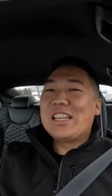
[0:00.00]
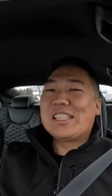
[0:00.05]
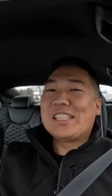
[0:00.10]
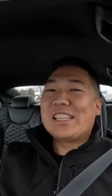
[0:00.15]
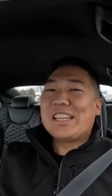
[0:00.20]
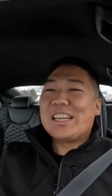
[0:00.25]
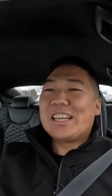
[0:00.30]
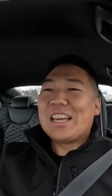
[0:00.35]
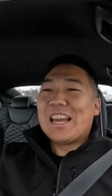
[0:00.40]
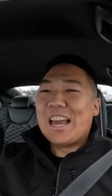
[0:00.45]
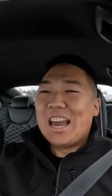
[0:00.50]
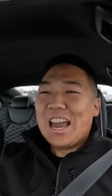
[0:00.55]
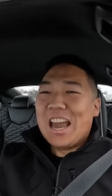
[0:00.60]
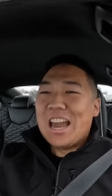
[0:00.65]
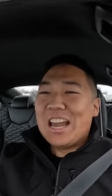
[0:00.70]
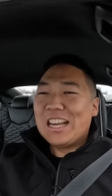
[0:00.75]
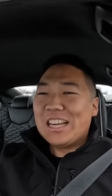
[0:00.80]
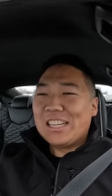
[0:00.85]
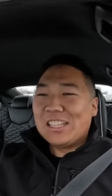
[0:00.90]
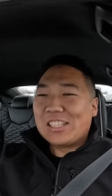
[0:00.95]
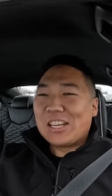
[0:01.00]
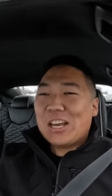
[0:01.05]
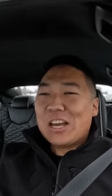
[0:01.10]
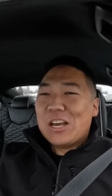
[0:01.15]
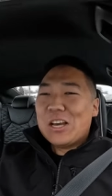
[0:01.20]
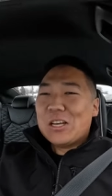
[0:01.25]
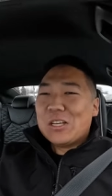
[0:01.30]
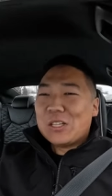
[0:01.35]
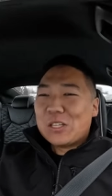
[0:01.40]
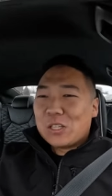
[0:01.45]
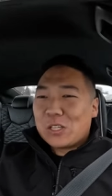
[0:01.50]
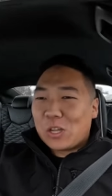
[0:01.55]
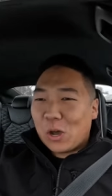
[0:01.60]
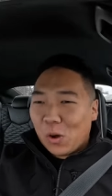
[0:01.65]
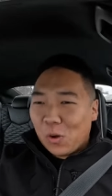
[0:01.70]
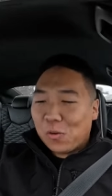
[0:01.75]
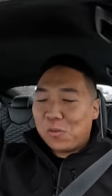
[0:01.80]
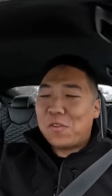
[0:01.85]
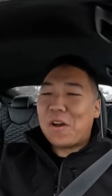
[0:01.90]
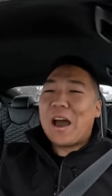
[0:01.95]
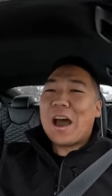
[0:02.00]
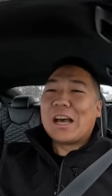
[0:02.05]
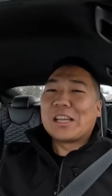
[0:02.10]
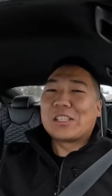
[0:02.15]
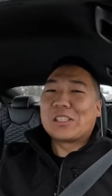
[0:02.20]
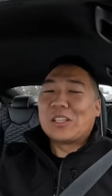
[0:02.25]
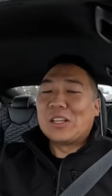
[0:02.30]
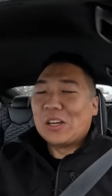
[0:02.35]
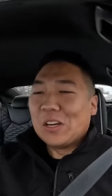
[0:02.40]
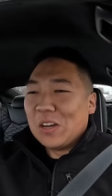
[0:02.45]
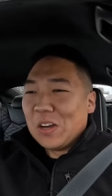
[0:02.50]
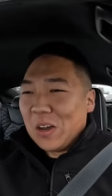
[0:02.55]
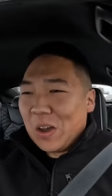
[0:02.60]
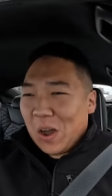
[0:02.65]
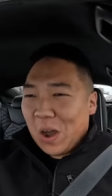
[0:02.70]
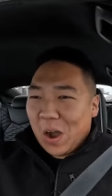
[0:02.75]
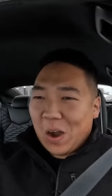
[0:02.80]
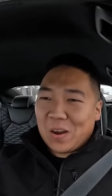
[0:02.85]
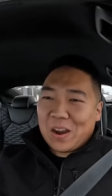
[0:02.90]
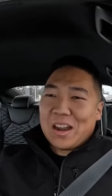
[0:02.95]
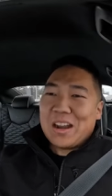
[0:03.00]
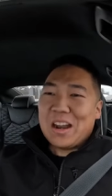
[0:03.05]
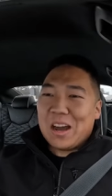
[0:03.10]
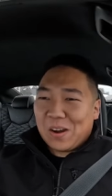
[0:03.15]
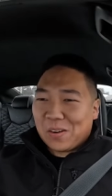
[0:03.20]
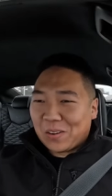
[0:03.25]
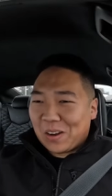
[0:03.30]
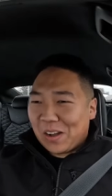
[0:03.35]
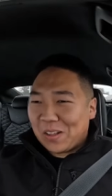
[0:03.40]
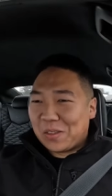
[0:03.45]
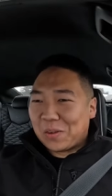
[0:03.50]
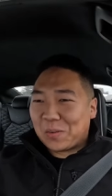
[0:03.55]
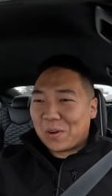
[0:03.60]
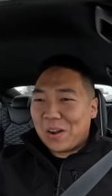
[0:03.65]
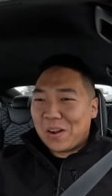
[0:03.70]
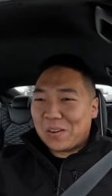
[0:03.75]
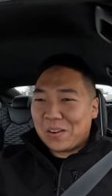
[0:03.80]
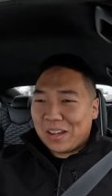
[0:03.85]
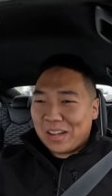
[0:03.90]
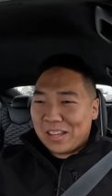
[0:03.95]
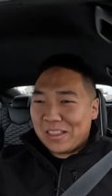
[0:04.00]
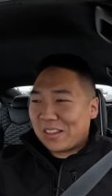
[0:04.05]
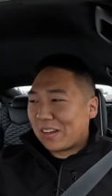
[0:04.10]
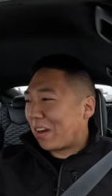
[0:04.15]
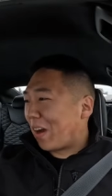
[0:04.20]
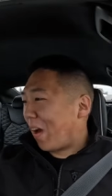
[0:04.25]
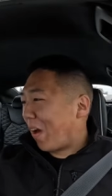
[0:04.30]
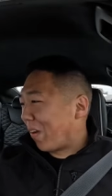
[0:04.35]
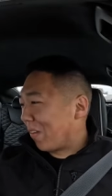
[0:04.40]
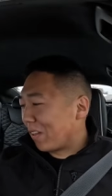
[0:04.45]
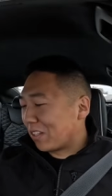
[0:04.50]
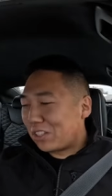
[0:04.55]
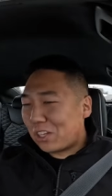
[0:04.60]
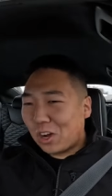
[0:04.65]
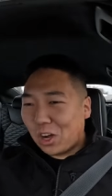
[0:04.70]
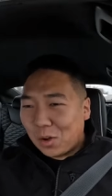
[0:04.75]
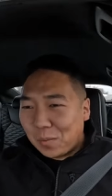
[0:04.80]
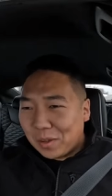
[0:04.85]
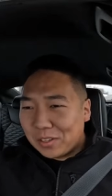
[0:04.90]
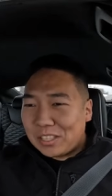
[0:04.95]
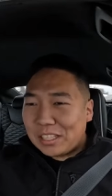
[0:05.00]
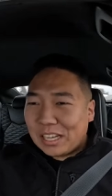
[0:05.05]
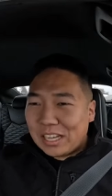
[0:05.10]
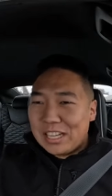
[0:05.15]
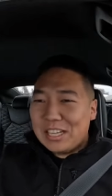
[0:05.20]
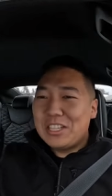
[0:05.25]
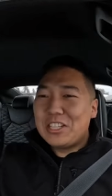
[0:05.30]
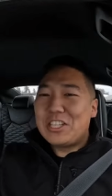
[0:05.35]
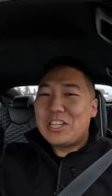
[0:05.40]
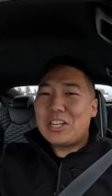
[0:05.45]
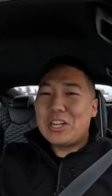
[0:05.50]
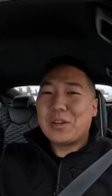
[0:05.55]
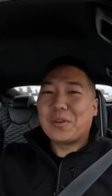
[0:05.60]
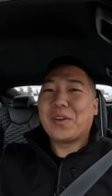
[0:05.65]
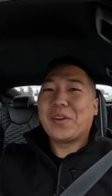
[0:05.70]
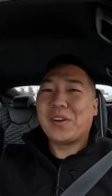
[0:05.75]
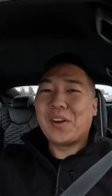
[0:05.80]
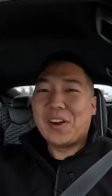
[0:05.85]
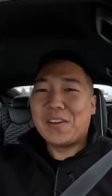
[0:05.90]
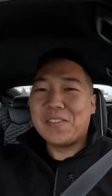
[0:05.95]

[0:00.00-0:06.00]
this thing is so fast. All right, now we're on the road in the car. Let's talk about the interior